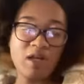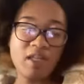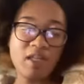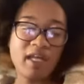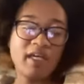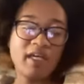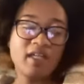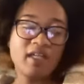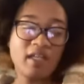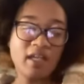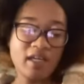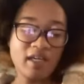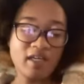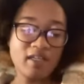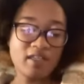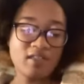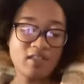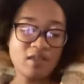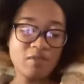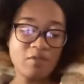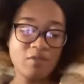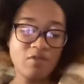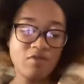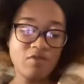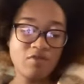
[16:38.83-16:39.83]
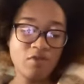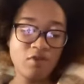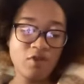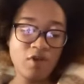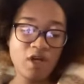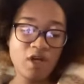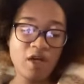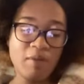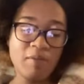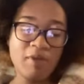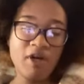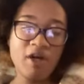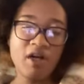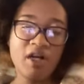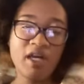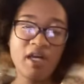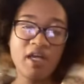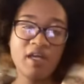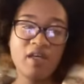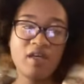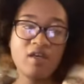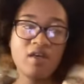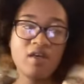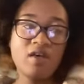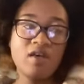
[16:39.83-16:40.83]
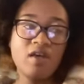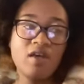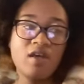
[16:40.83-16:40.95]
like I said before about like